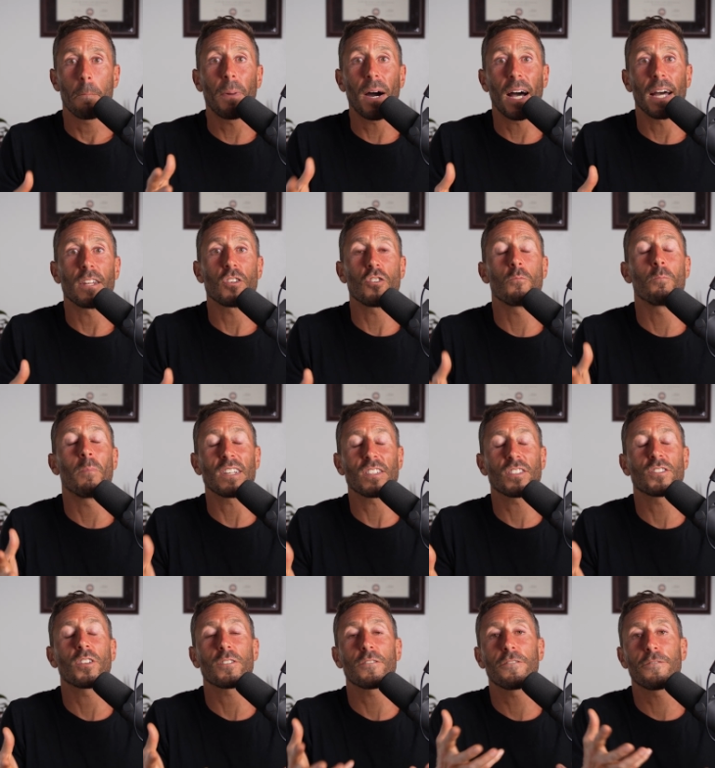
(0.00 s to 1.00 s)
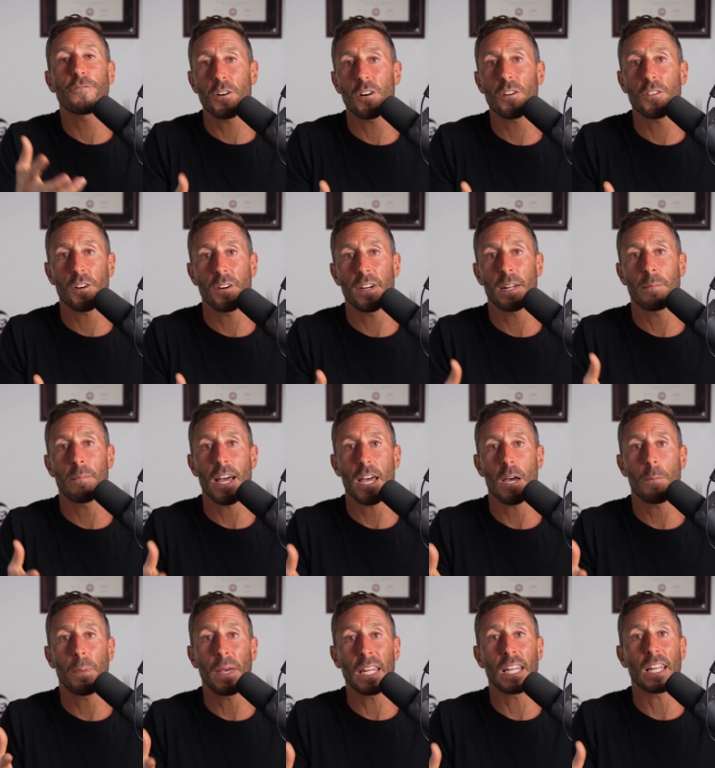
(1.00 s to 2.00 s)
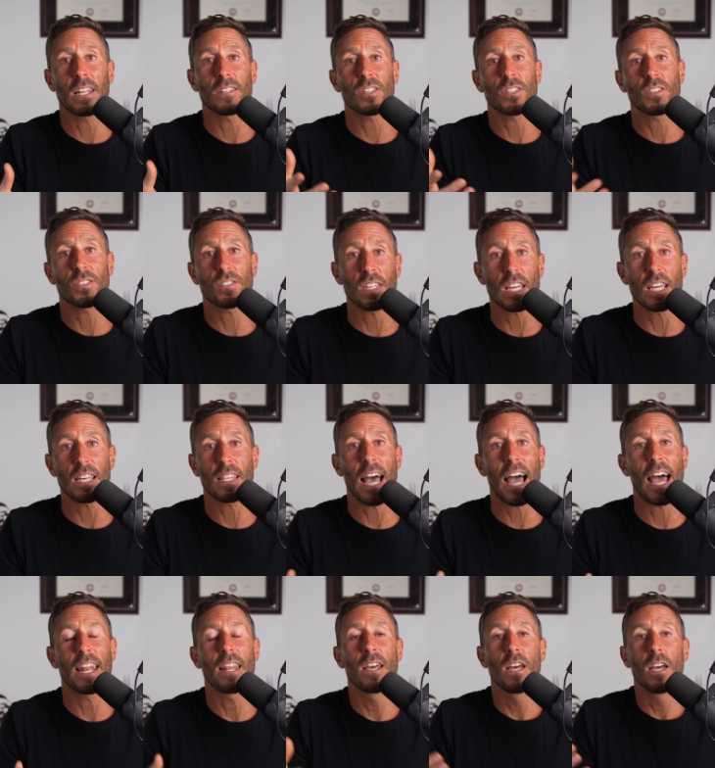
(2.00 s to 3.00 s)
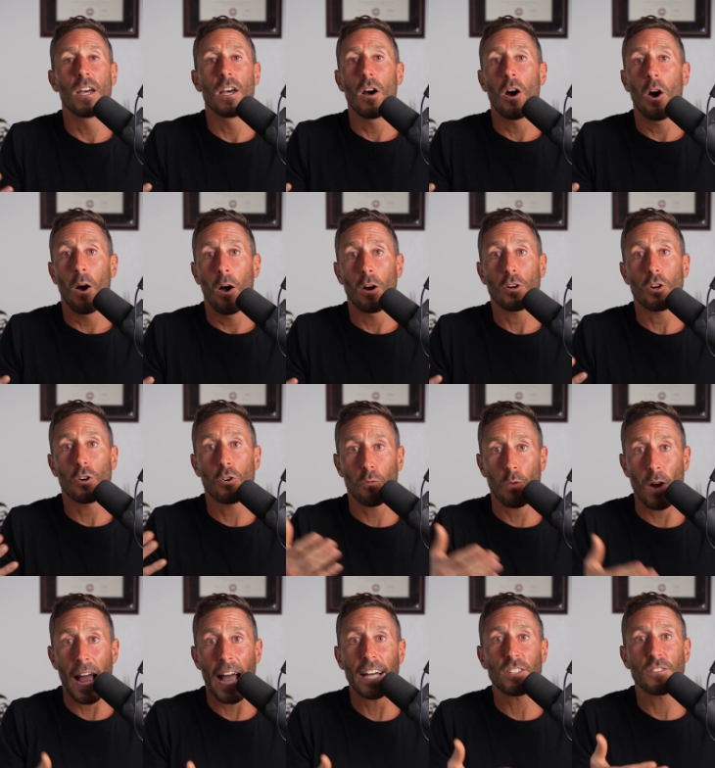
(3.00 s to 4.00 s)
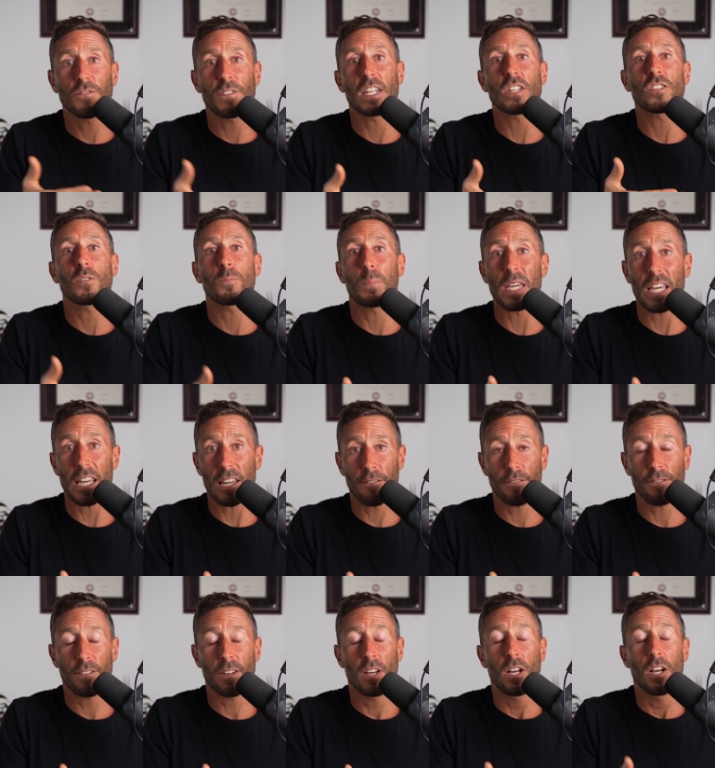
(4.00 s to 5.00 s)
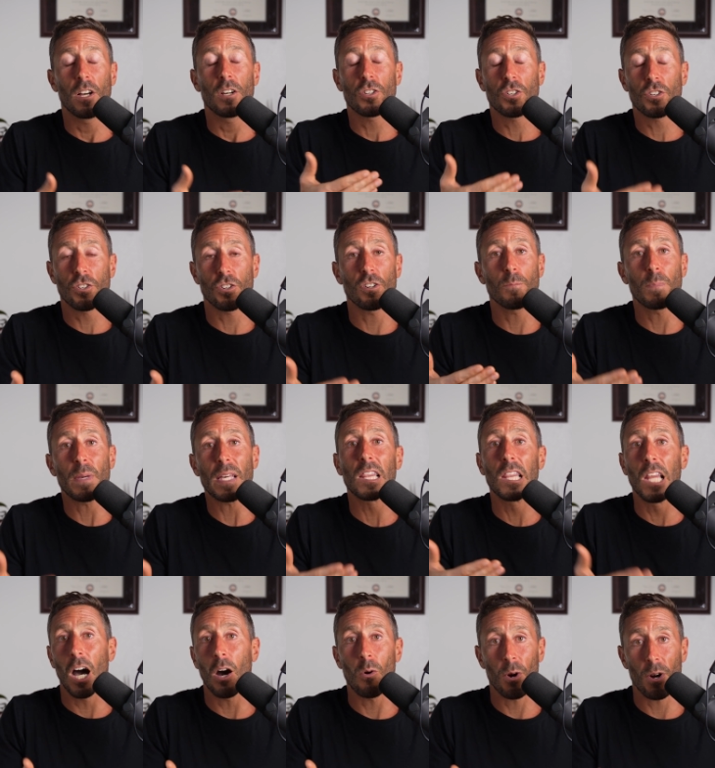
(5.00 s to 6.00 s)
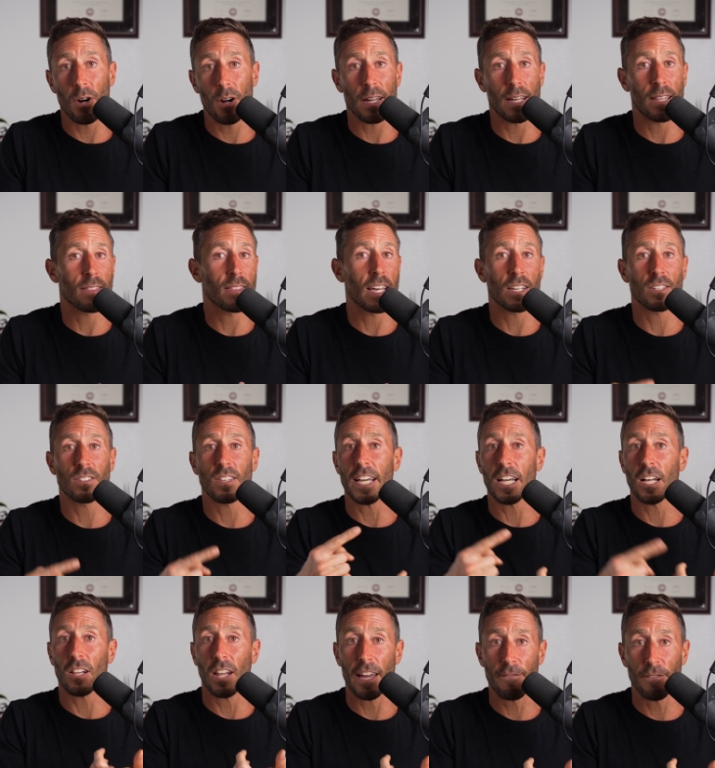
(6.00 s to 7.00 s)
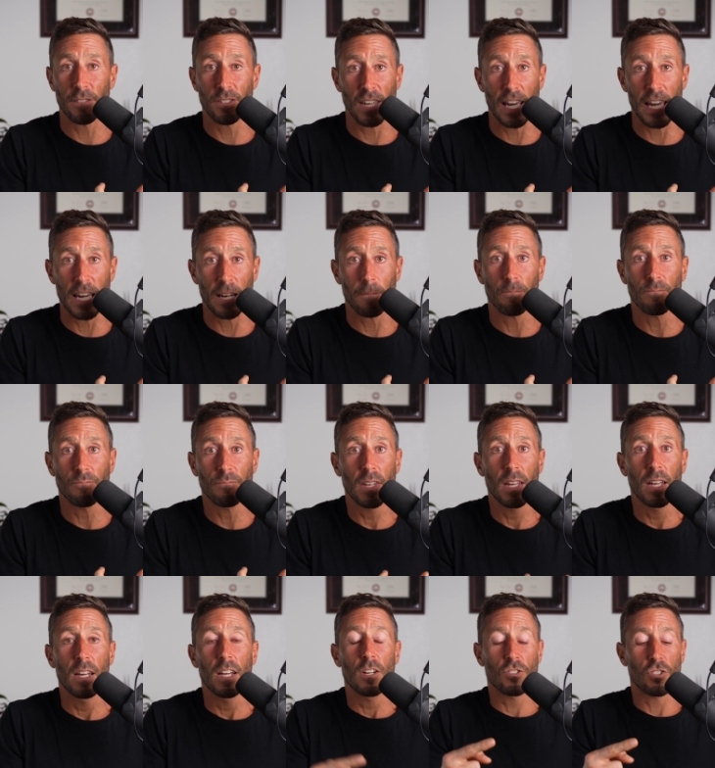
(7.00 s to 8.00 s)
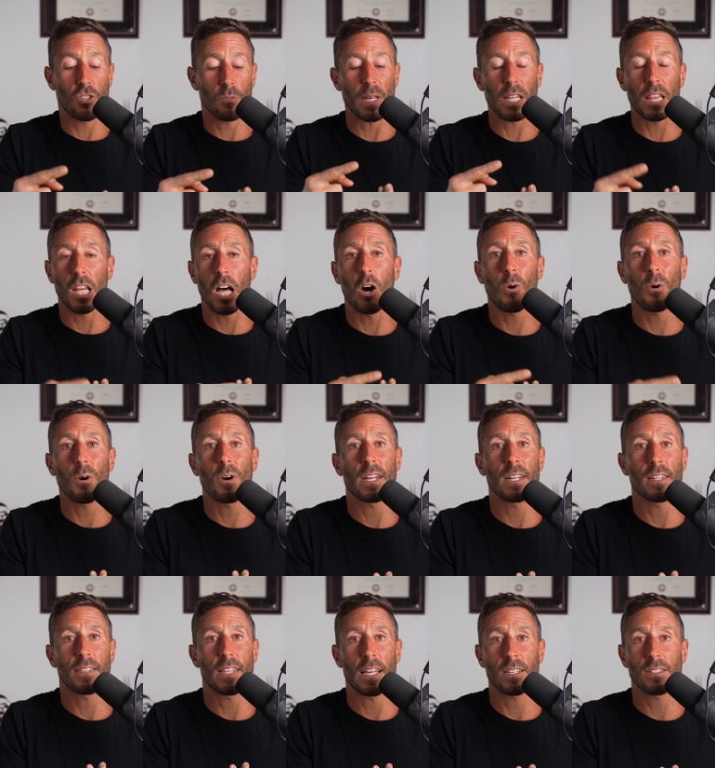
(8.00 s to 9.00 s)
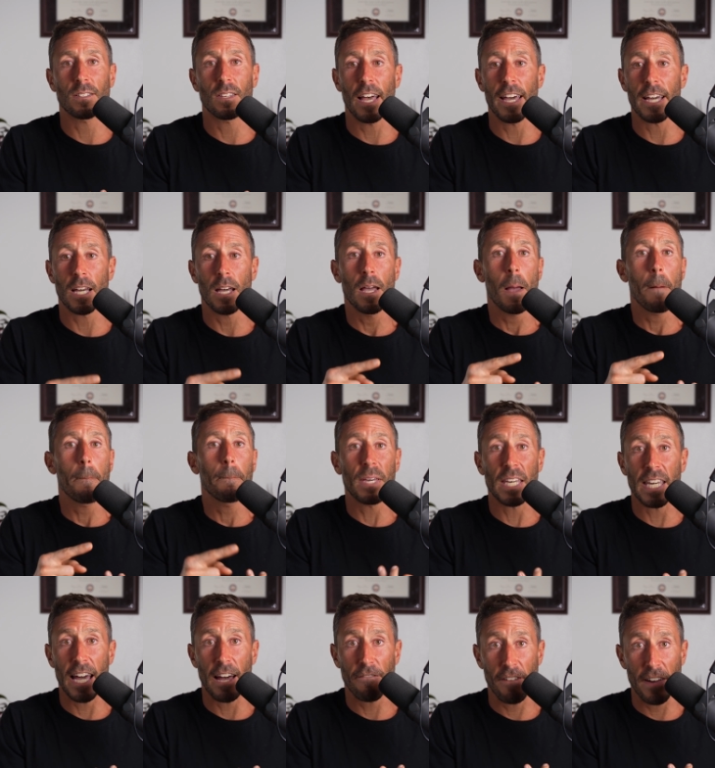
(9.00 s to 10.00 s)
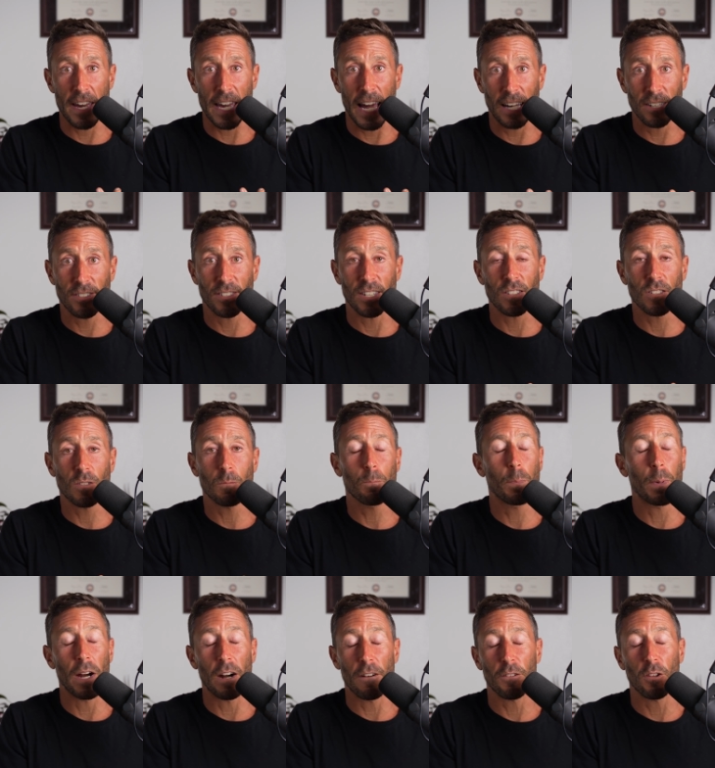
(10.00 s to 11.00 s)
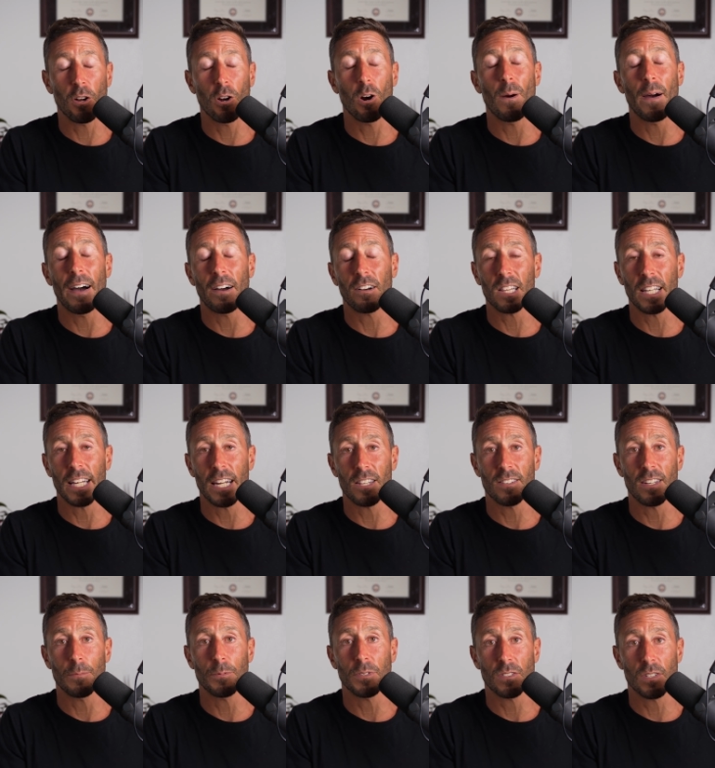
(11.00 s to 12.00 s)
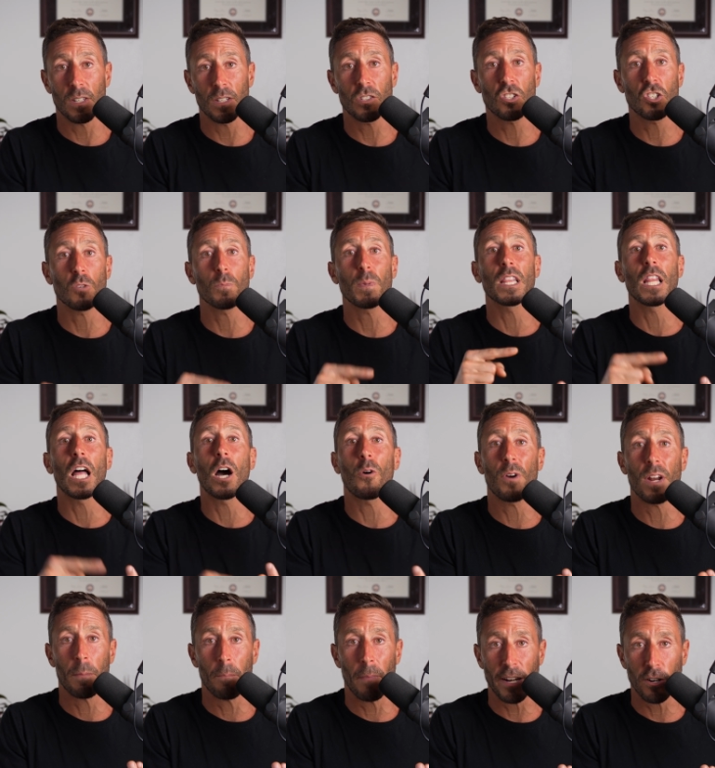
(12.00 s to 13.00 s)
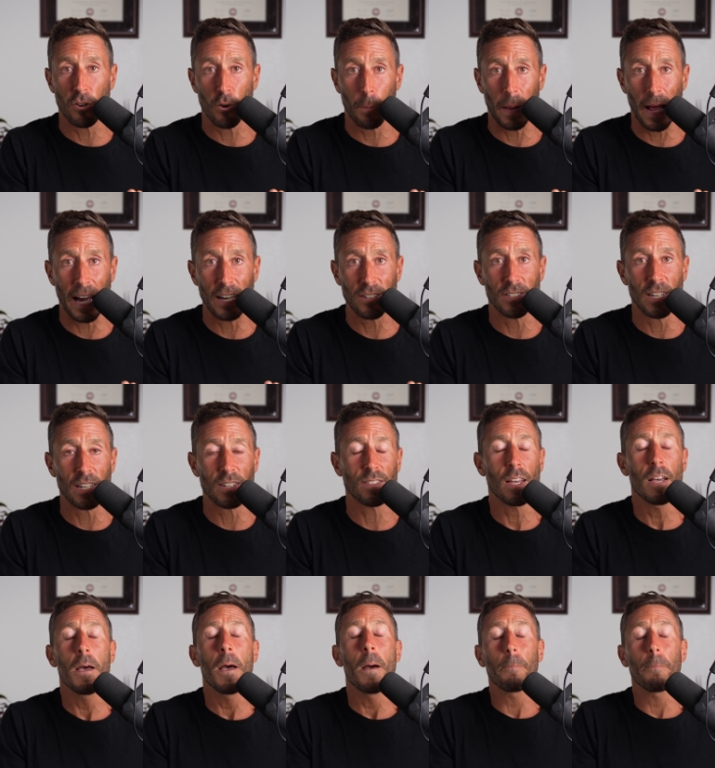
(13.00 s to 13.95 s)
But you must look further, in my opinion, to see that grass-finished beef should be lower in things like glyphosate, should be lower in things like PFASs, perfluoroalkylated substances, should be lower in microplastics